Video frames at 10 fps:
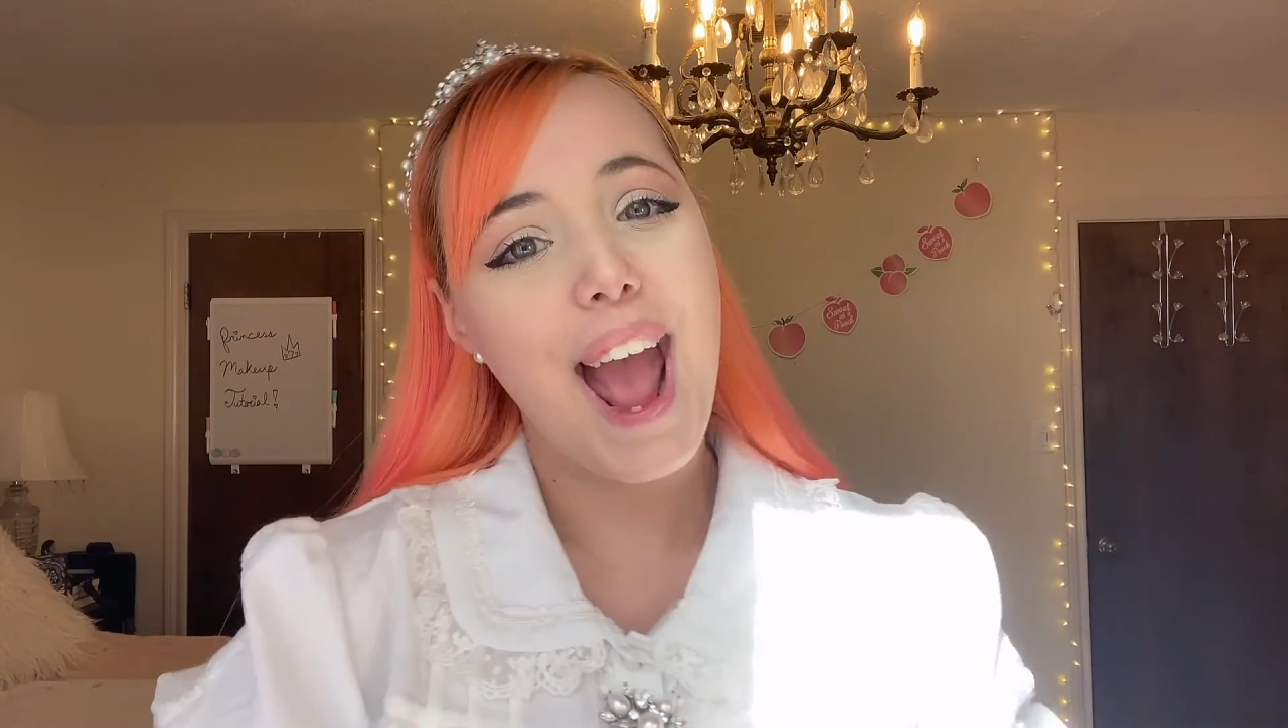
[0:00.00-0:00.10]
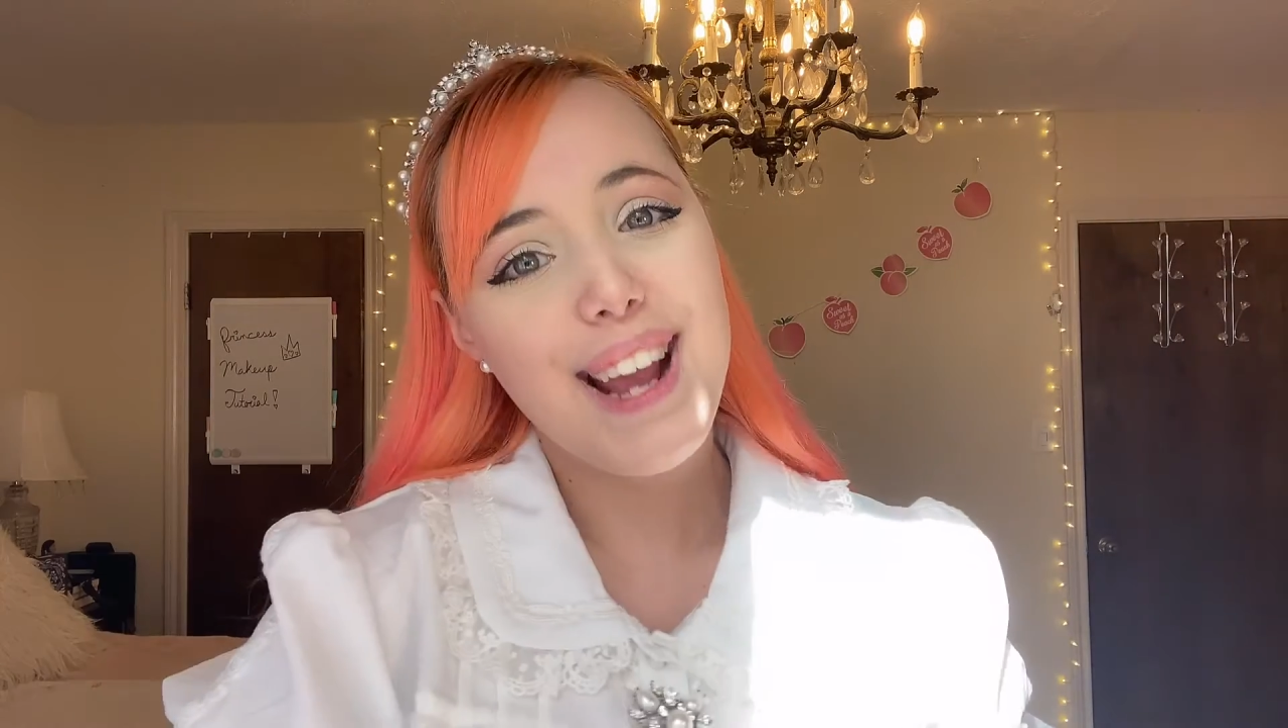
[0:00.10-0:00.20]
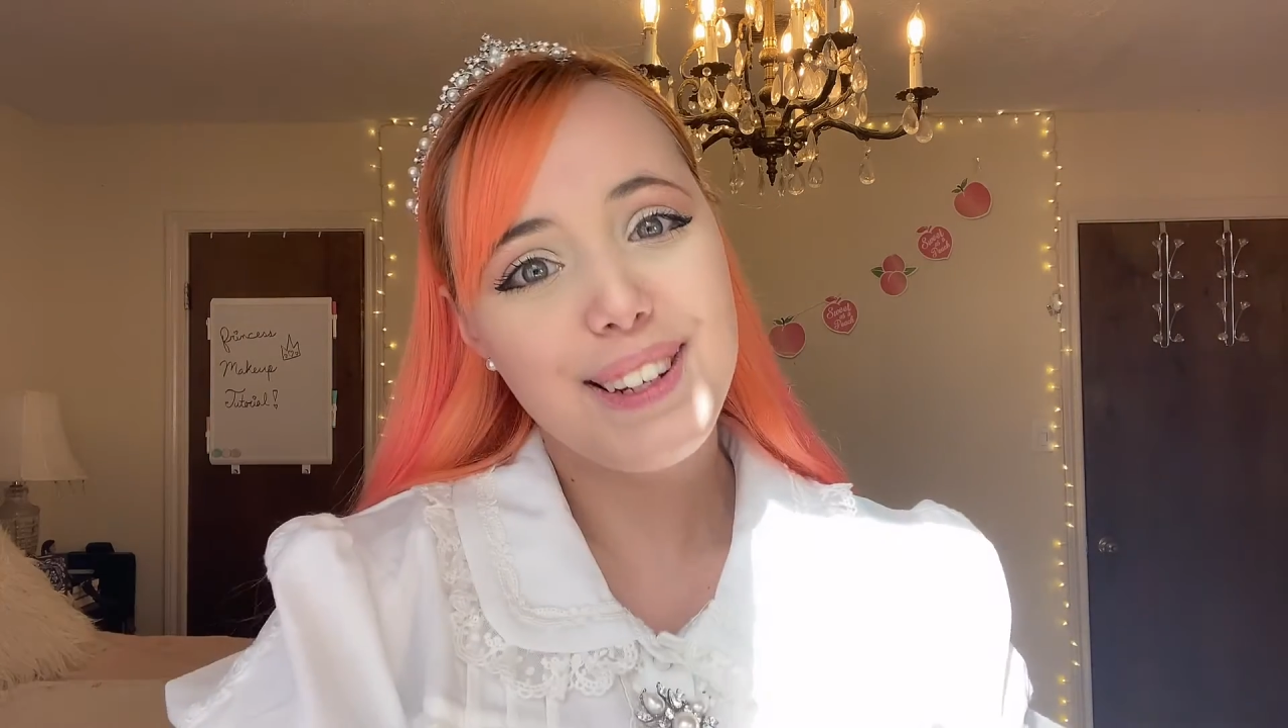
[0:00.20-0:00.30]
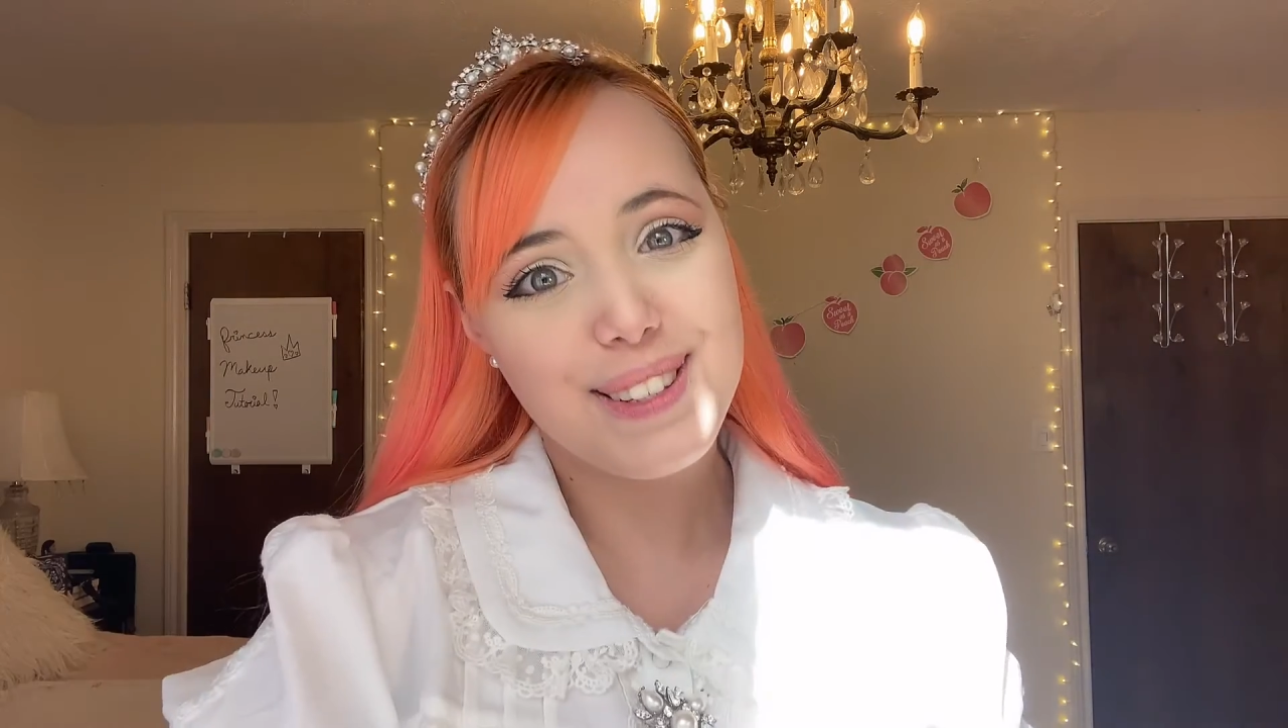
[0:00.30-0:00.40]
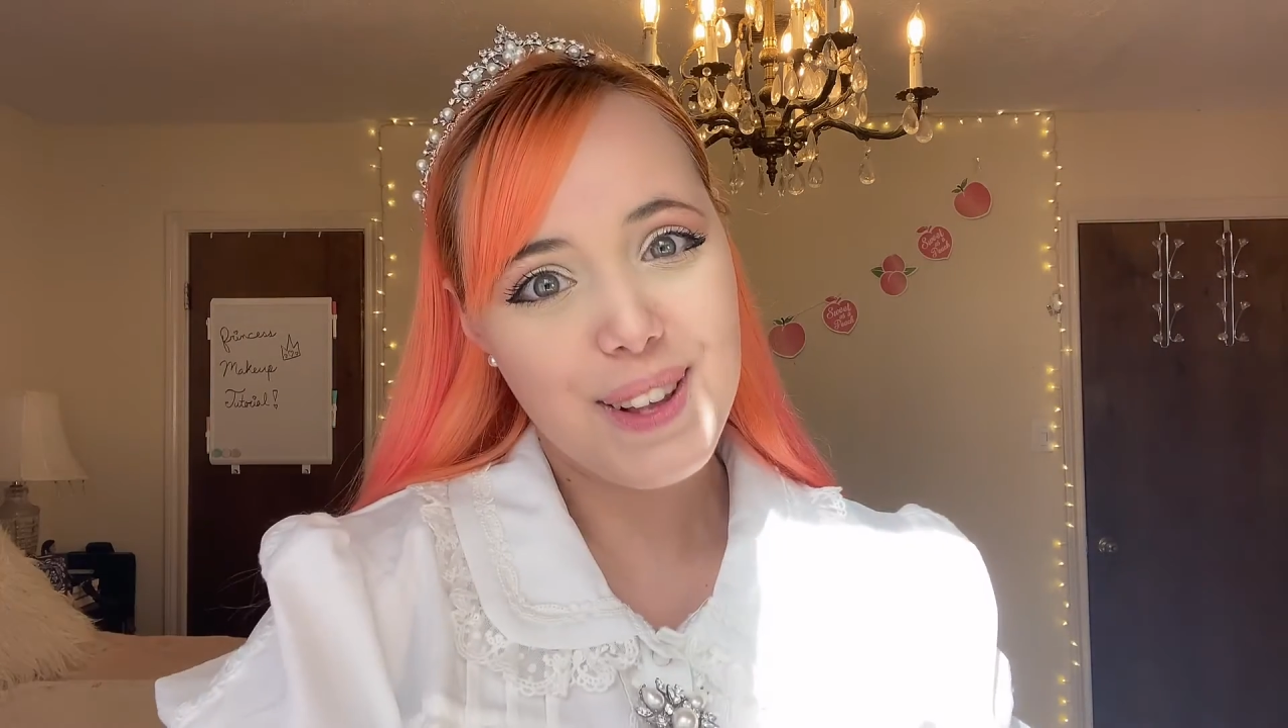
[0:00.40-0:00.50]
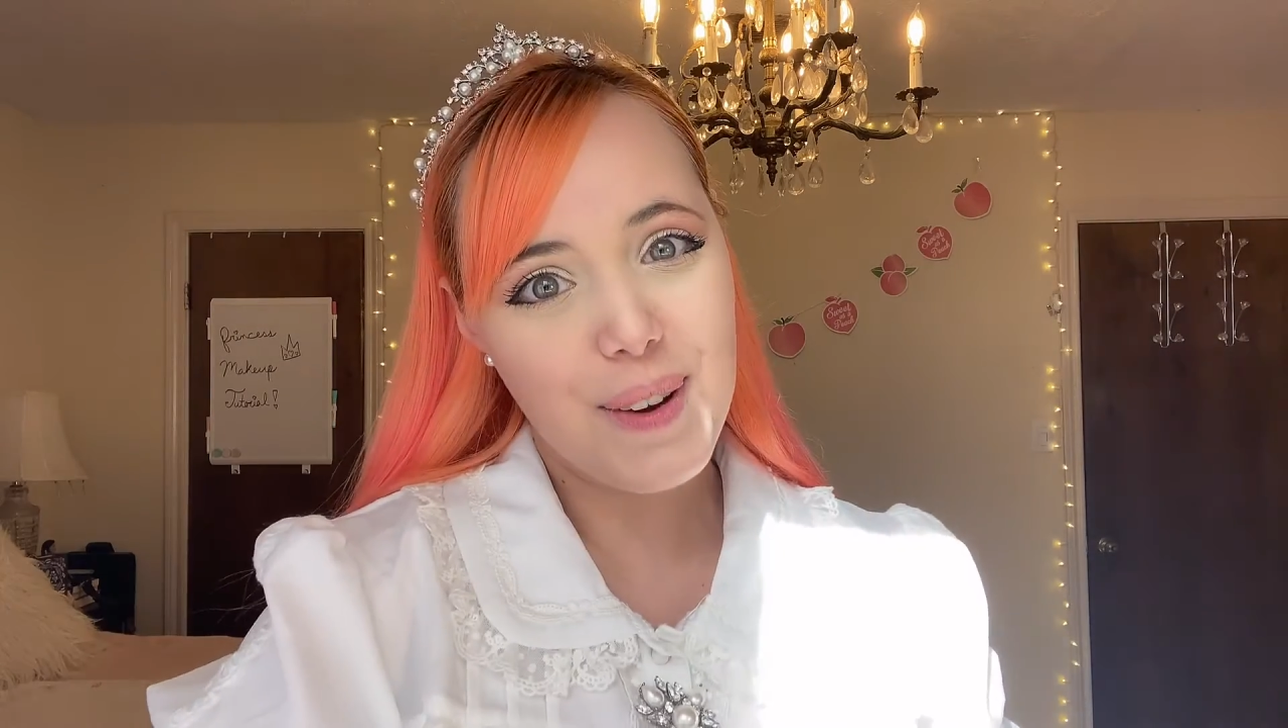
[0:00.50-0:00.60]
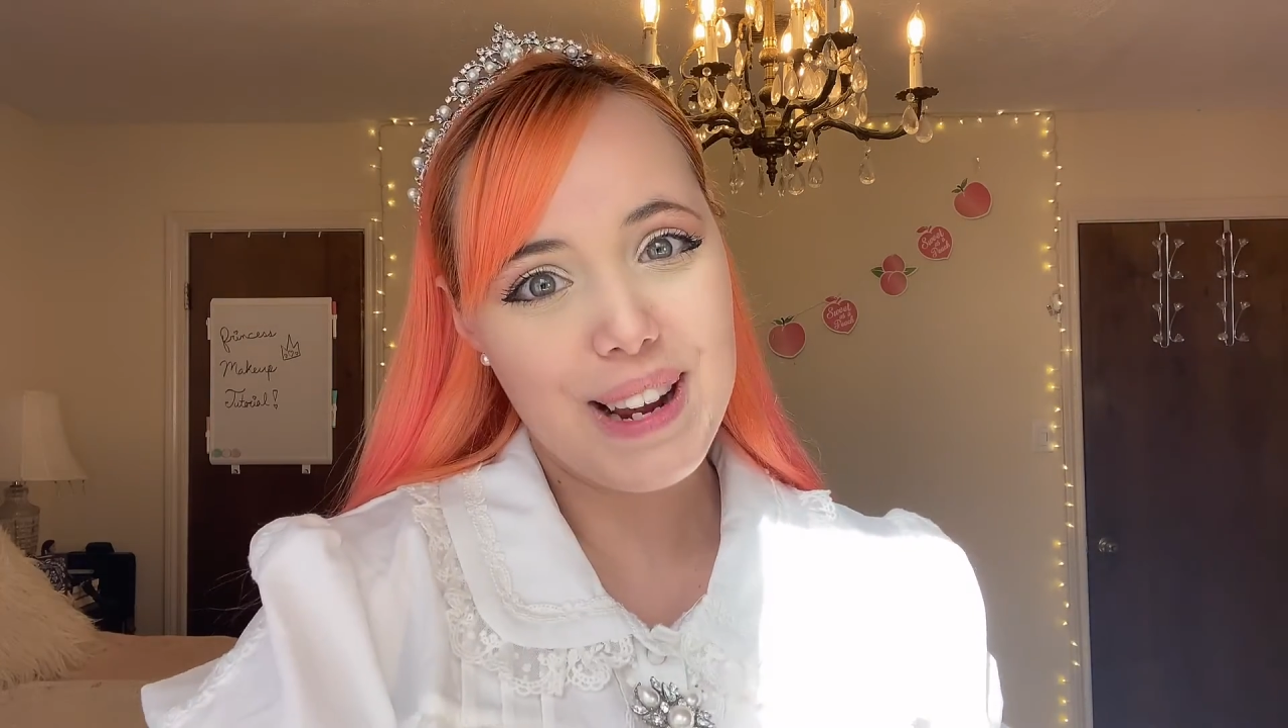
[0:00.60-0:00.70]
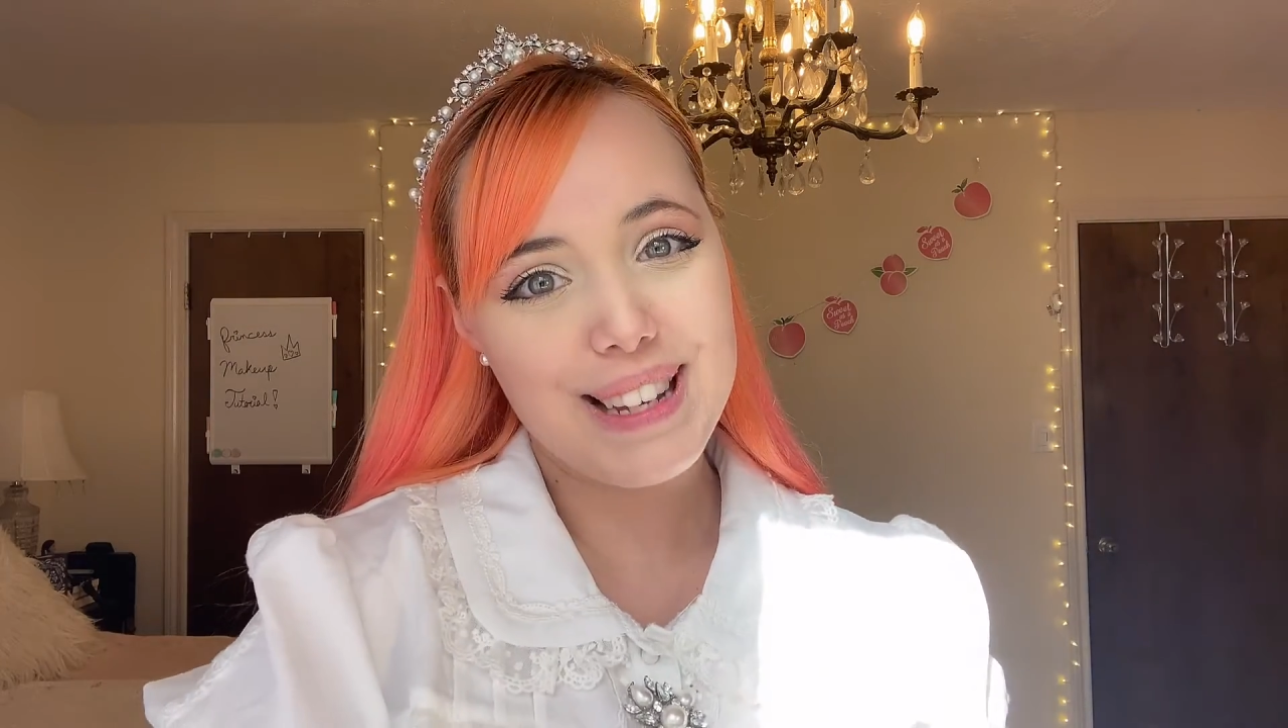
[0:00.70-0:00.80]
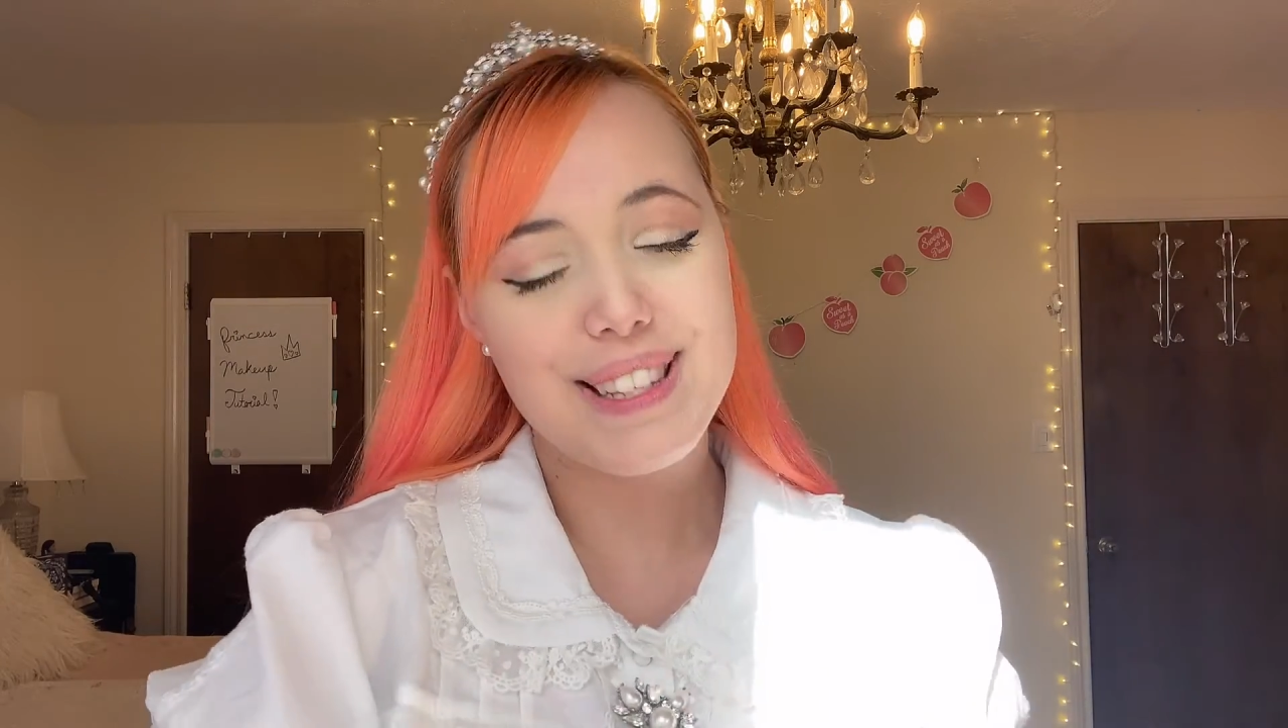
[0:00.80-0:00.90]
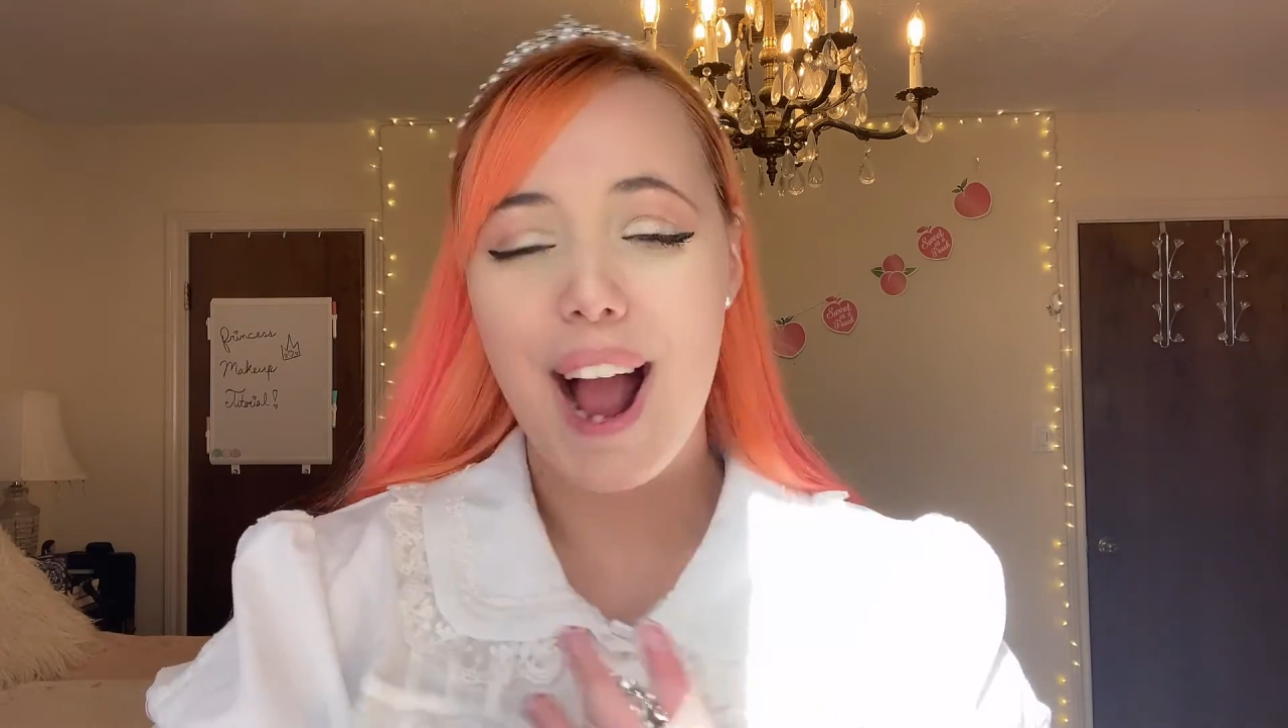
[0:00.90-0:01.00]
And as
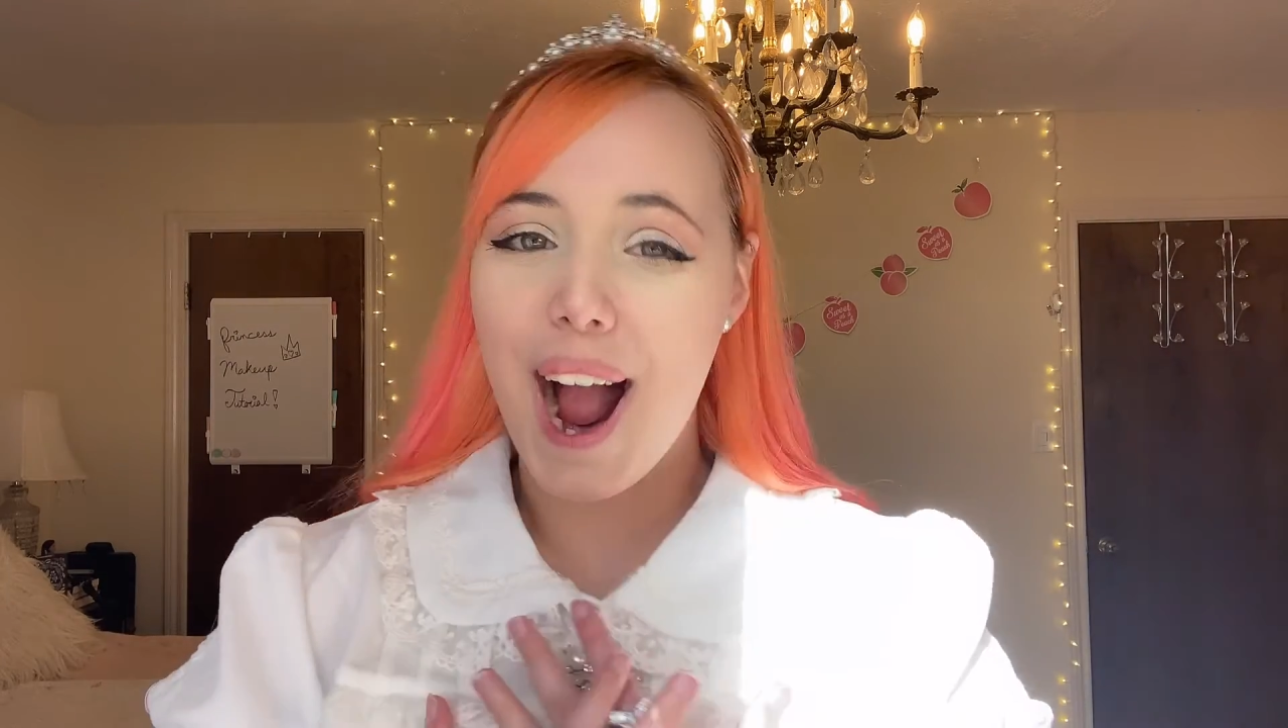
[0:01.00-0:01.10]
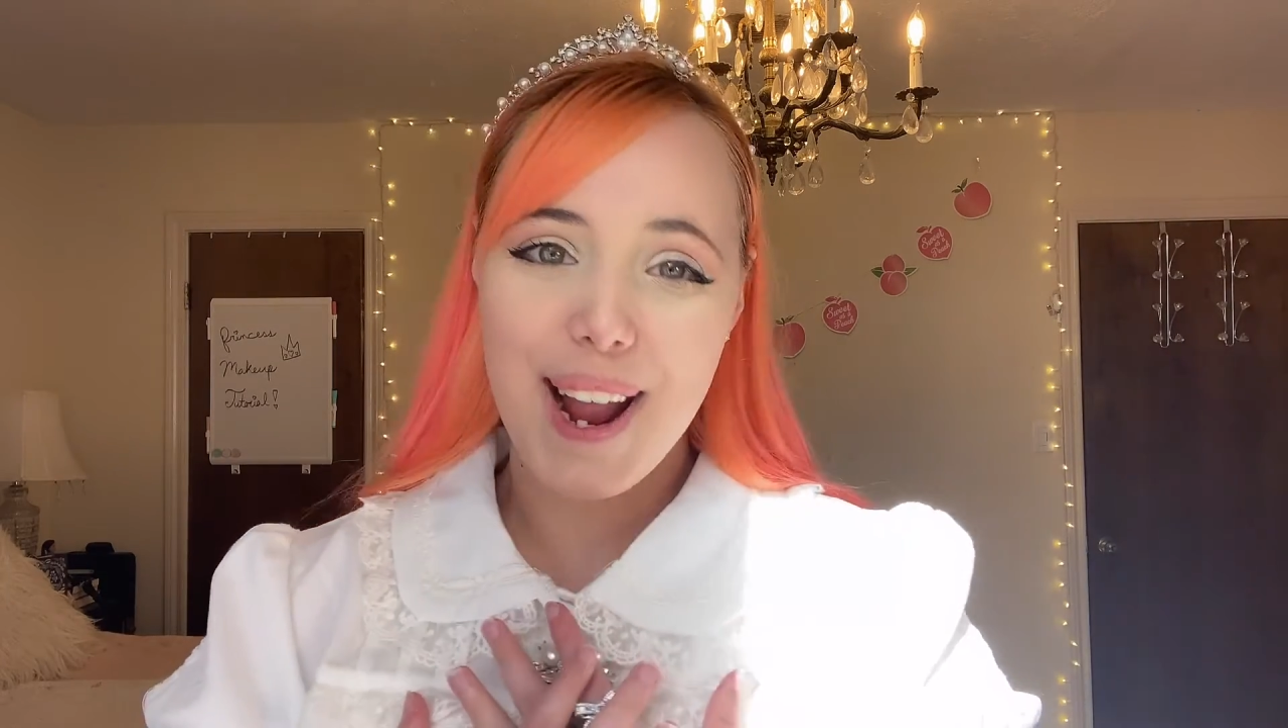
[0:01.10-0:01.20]
always,